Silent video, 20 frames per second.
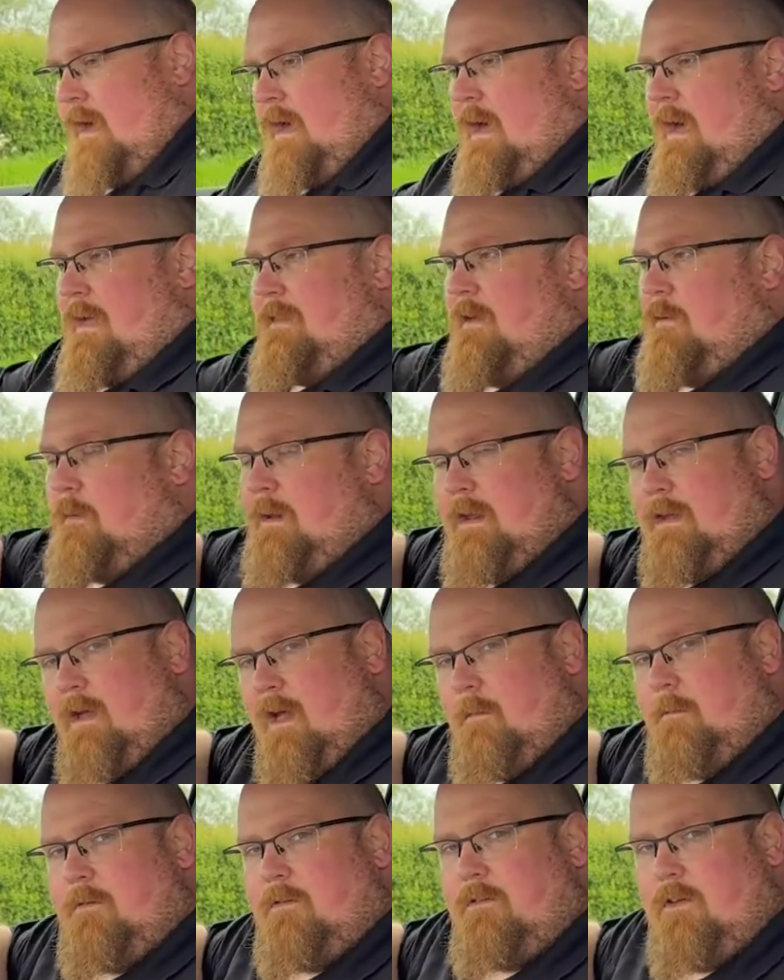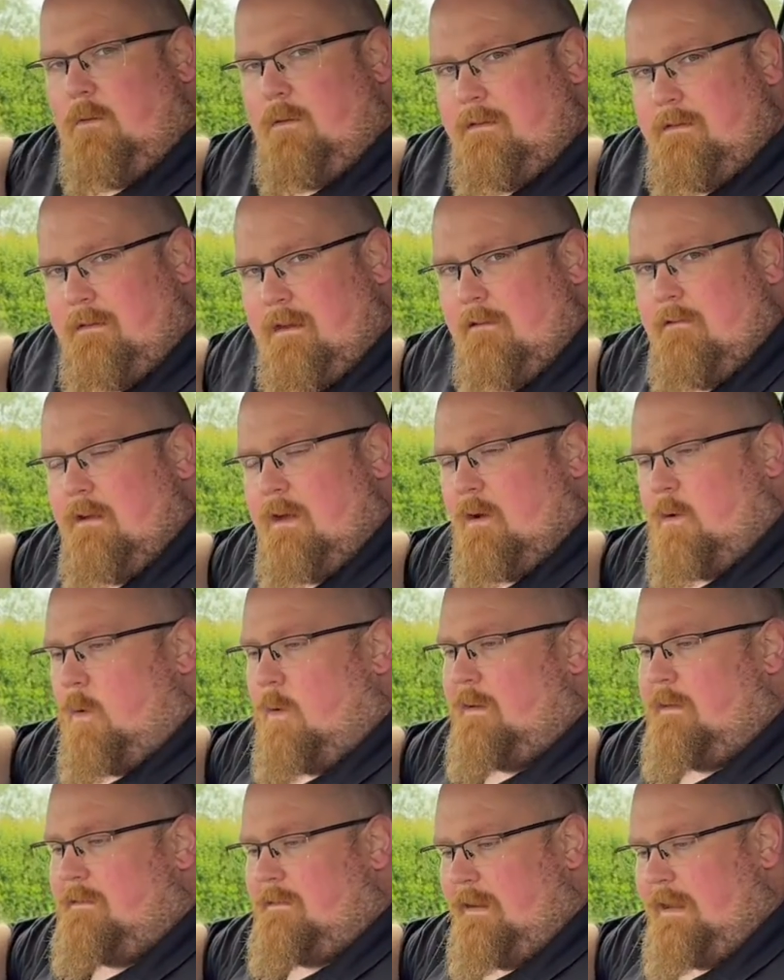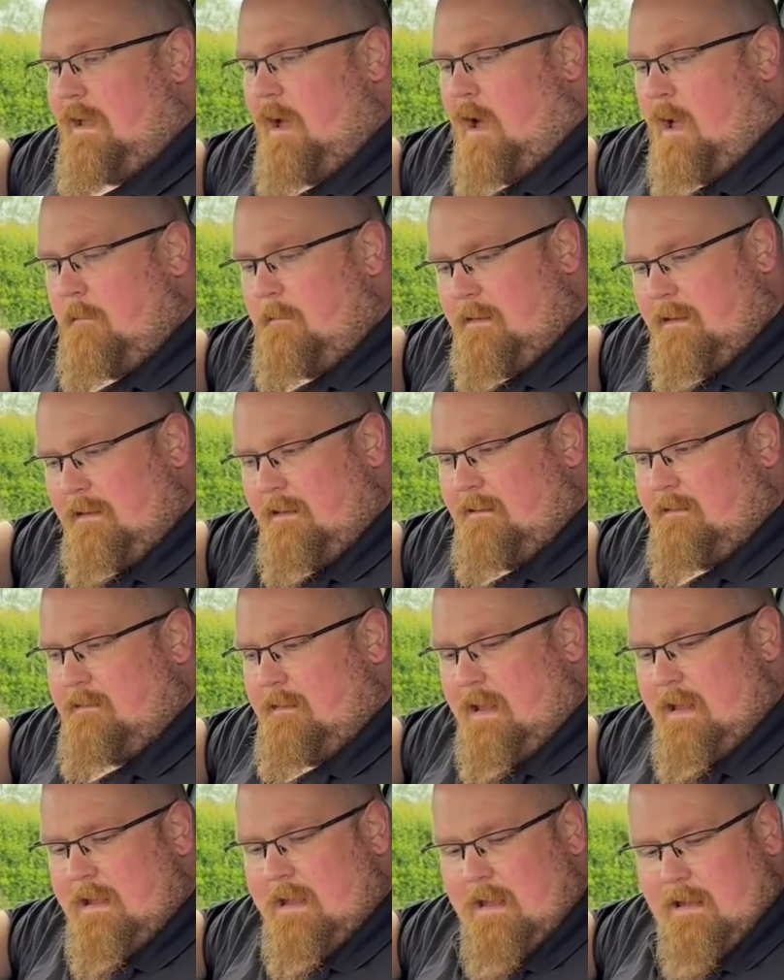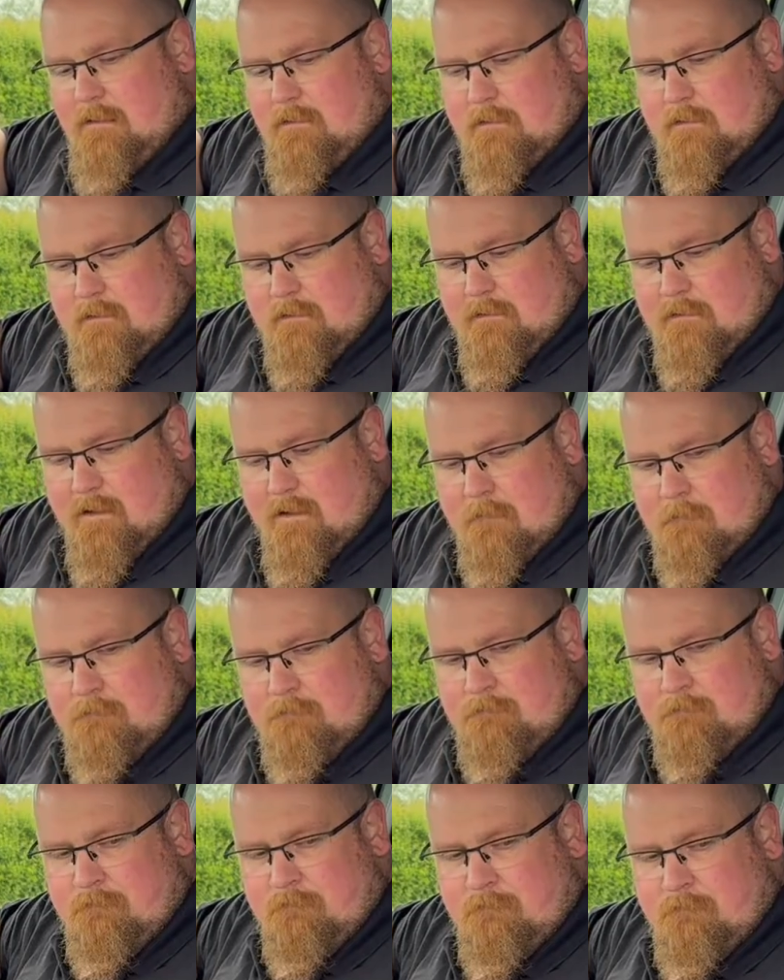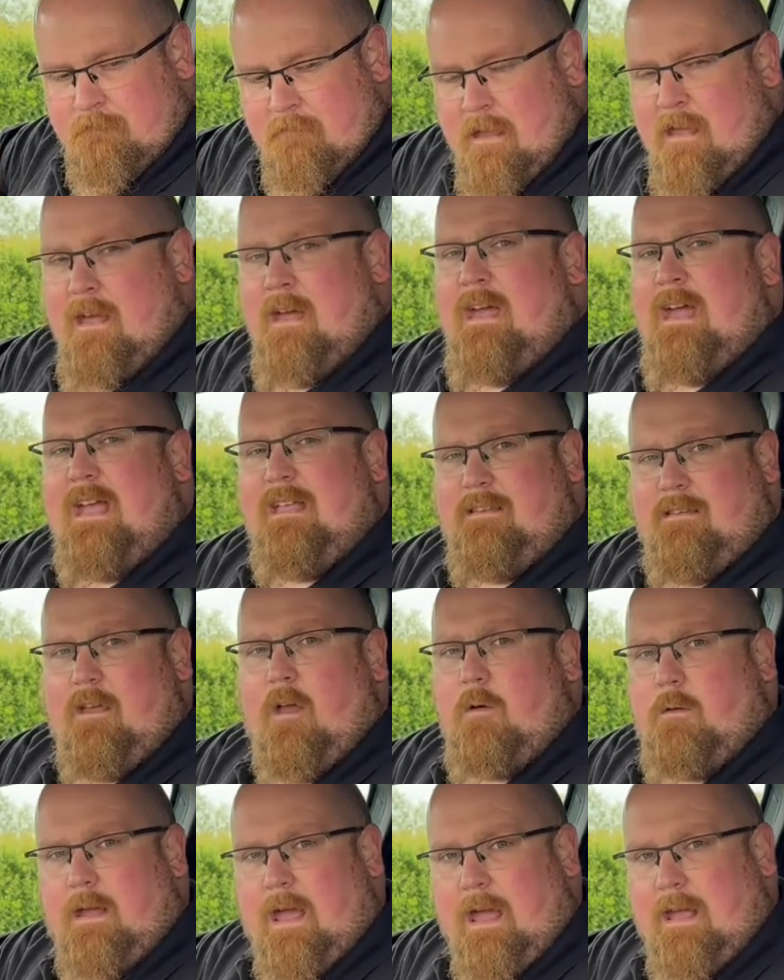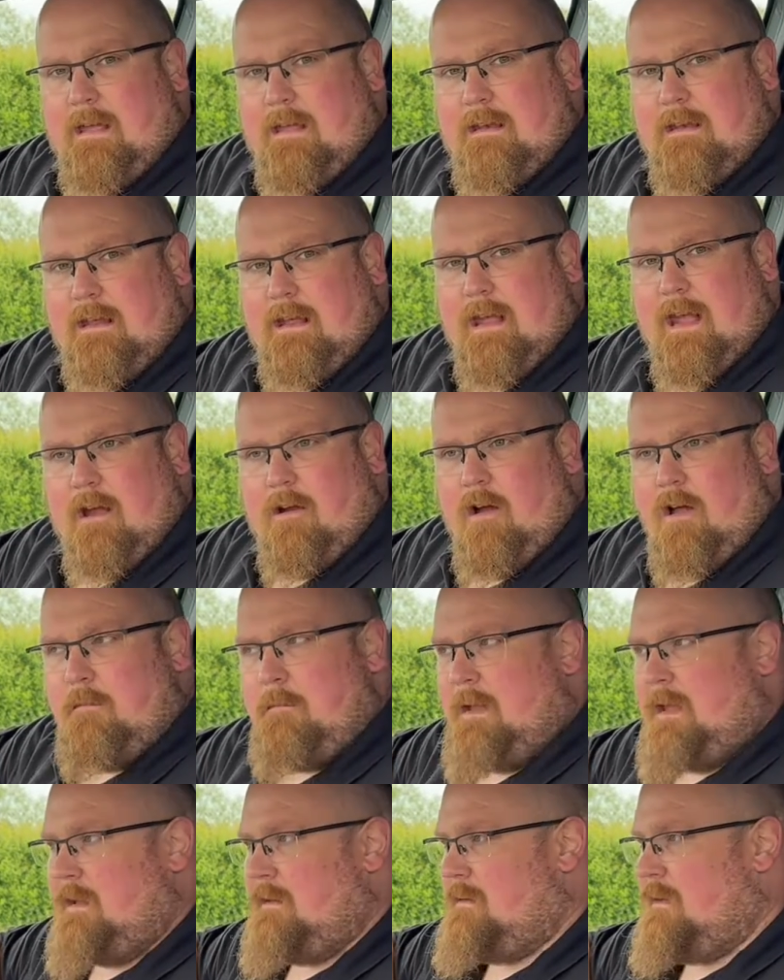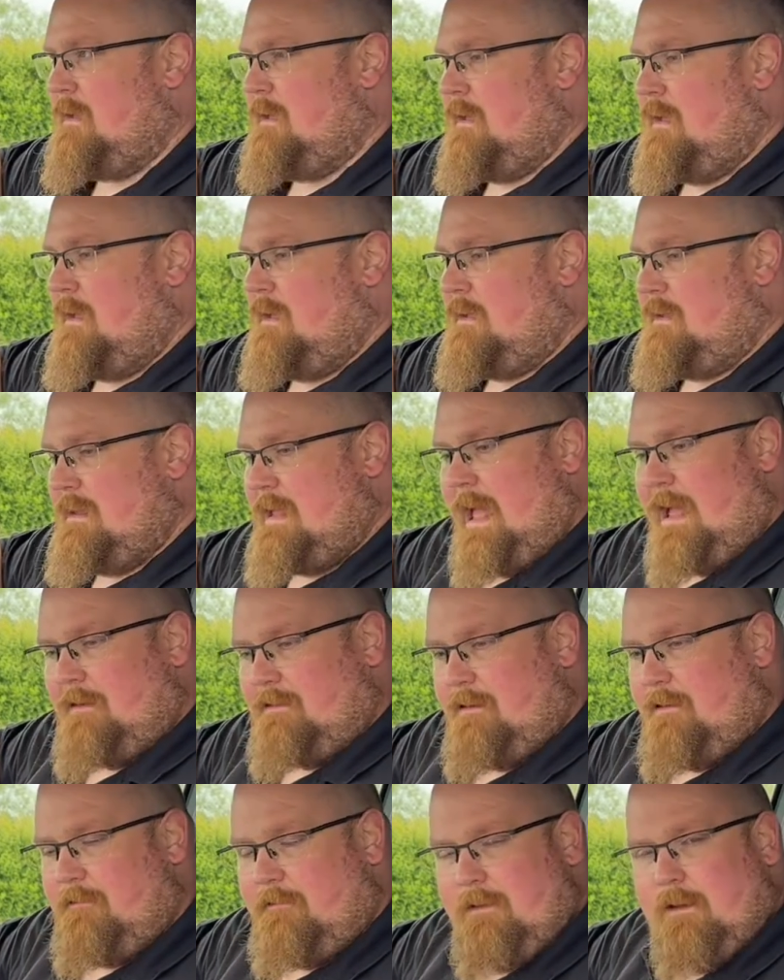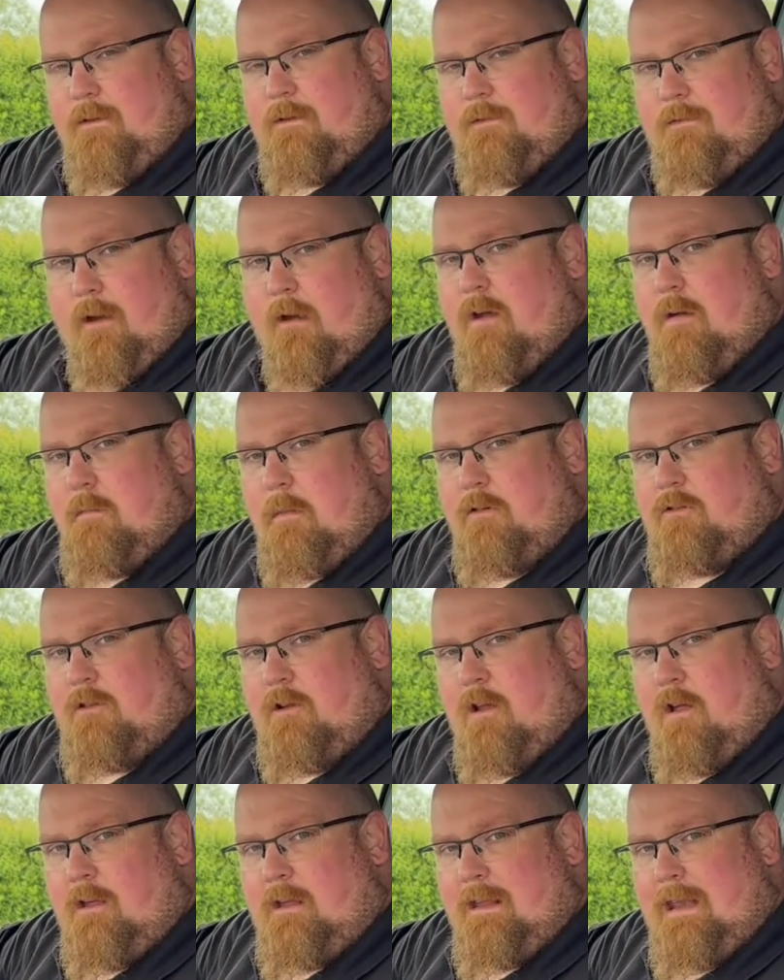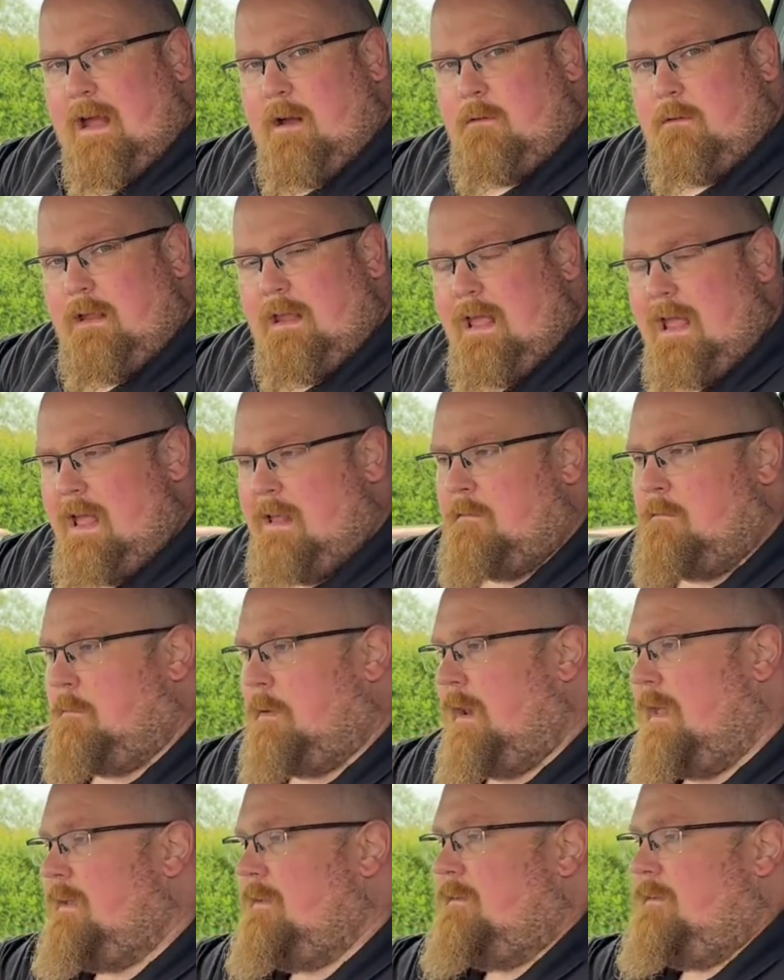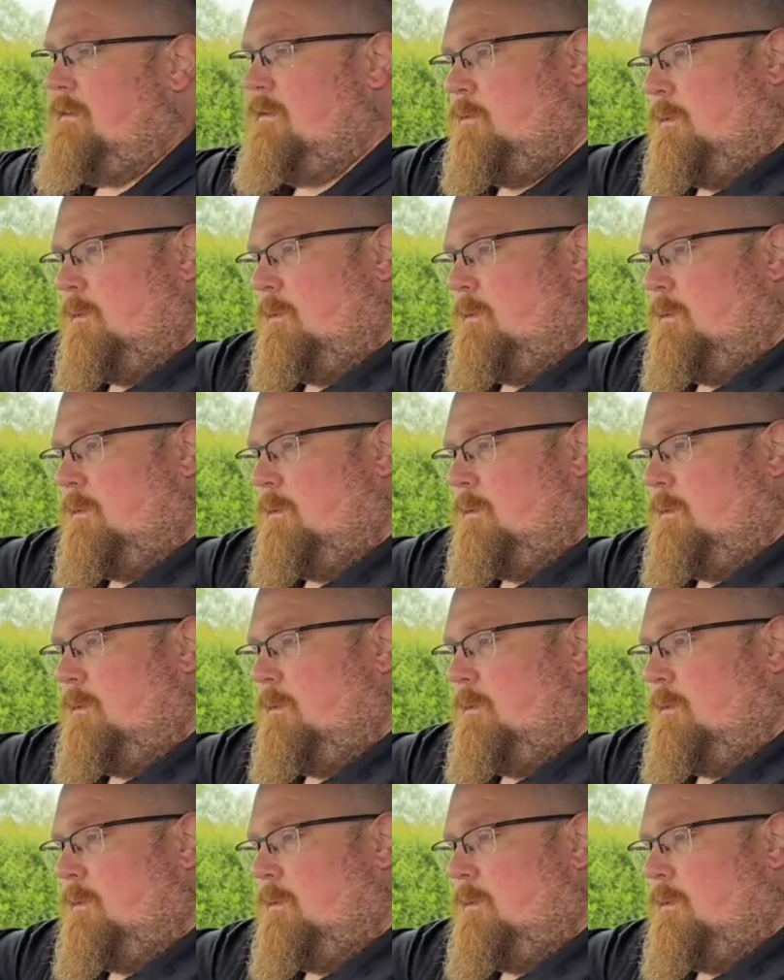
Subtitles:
And then when it comes to interior quality, I'm going to say it's okay in here. I mean, yes, it feels very much like an Audi in places.